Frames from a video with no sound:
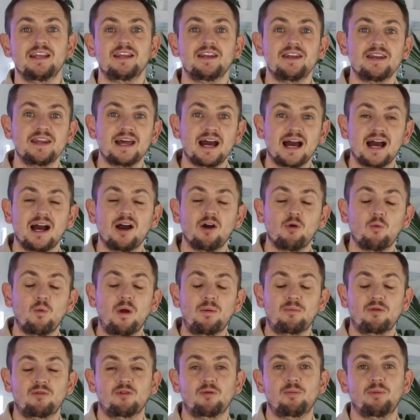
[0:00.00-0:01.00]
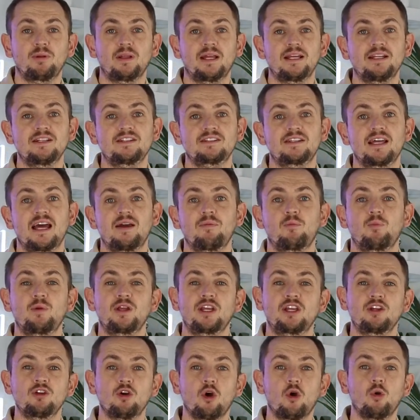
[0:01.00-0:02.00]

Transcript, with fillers: Now when we replace them, we can